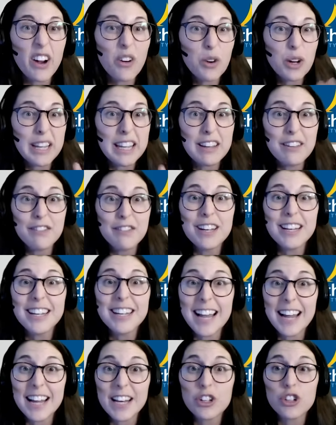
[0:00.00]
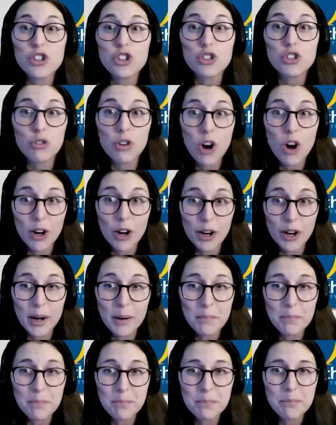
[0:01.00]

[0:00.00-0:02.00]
or even get stronger.